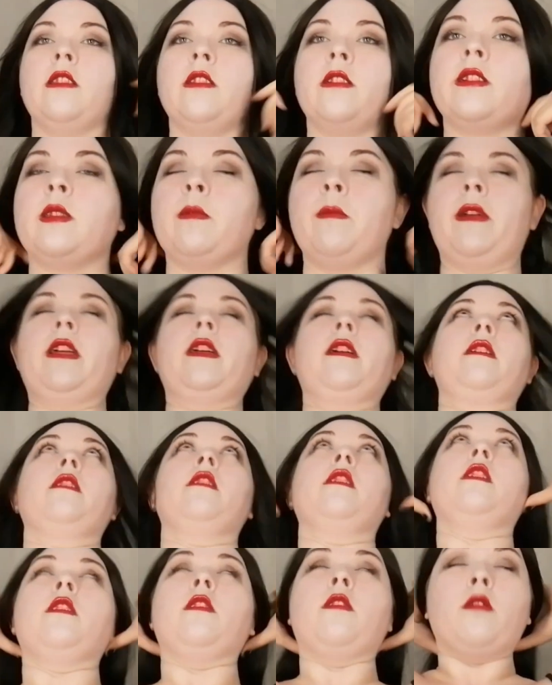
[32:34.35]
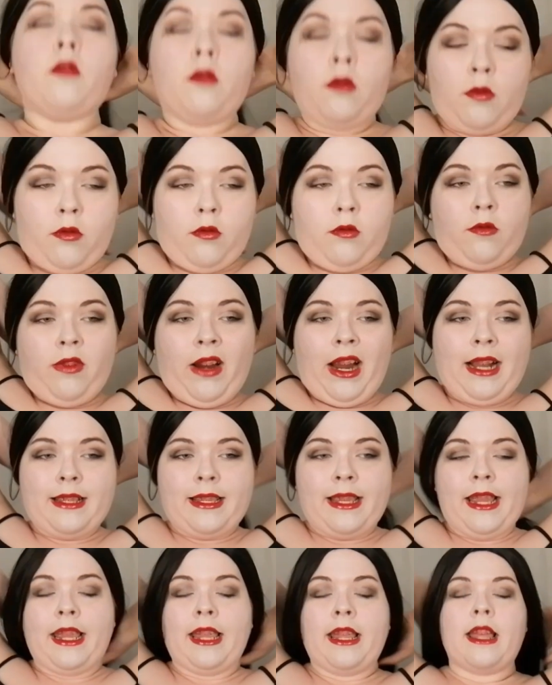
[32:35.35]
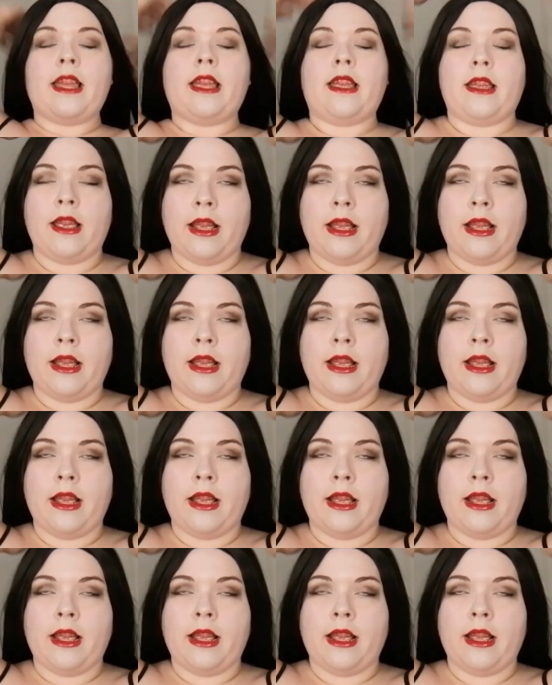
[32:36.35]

looks a bit ratty.